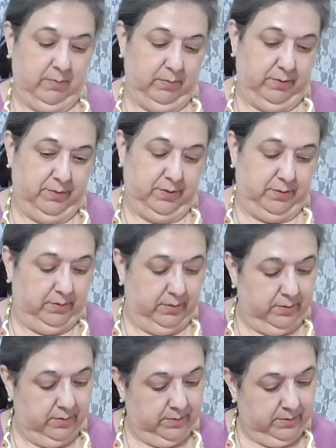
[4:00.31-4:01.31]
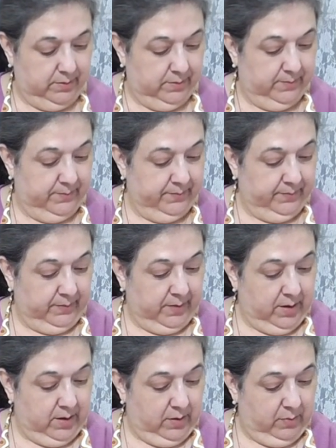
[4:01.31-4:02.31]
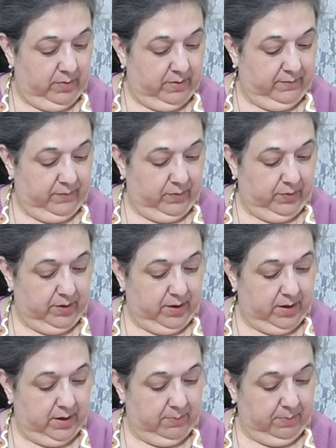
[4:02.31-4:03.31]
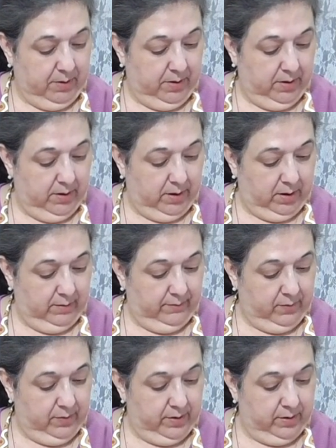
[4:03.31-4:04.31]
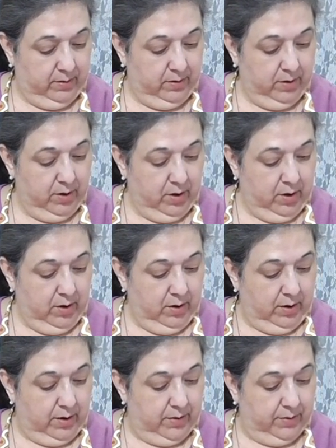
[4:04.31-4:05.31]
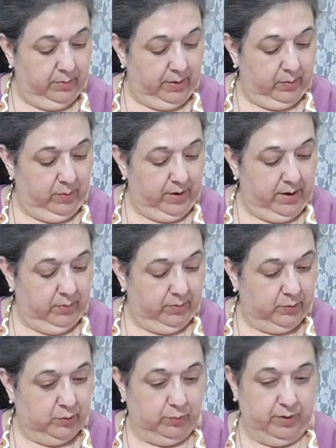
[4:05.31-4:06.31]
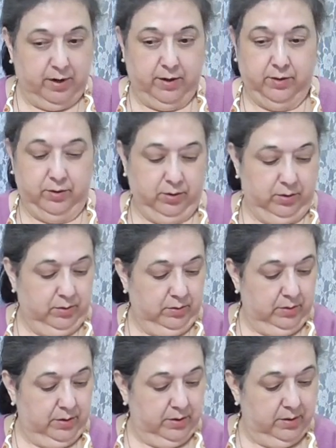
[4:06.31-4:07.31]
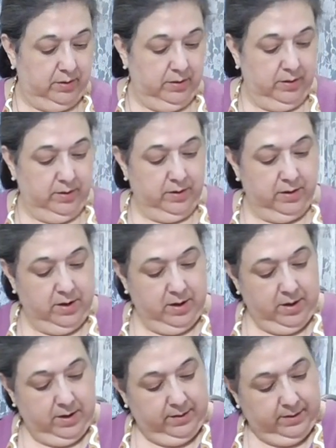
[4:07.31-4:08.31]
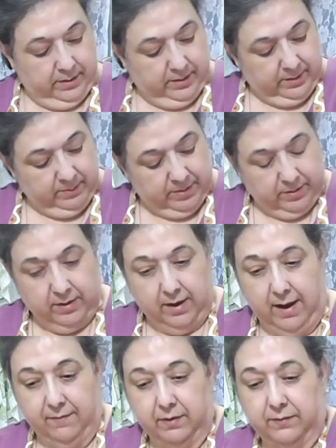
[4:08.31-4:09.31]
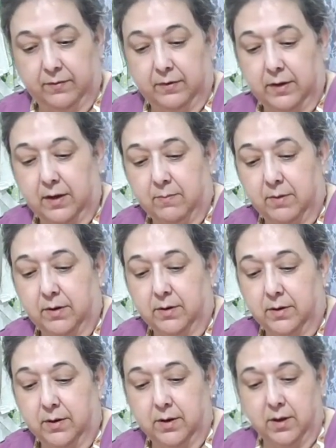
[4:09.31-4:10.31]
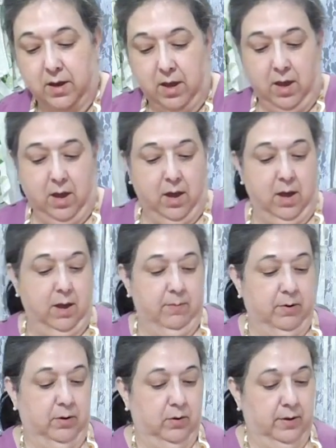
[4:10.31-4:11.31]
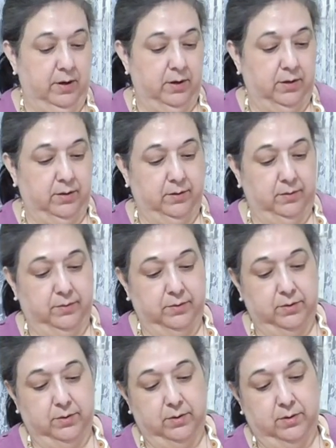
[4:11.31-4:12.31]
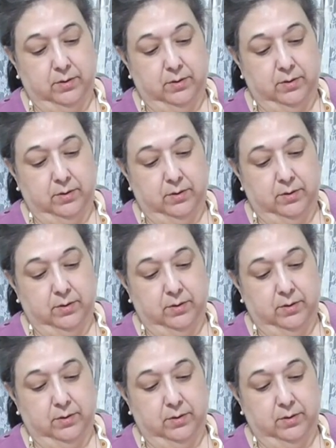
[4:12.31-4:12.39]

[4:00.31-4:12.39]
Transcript: I'm used to. 1/4 cup olive oil and the white wine, which we're not going to do. And then lemon, half of a lemon. I'm going to go ahead and use...